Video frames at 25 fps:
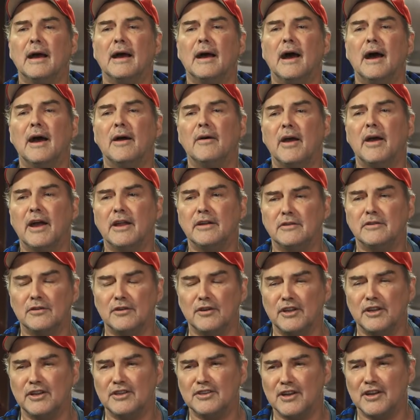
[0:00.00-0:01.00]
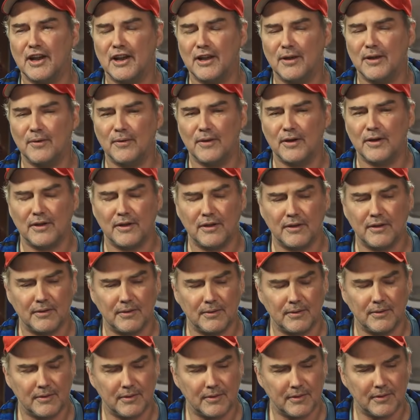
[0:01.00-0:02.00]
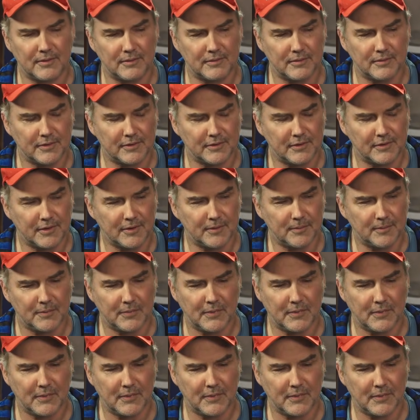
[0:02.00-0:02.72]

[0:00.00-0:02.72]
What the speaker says: All right, Dirty Johnny, what do you have to say?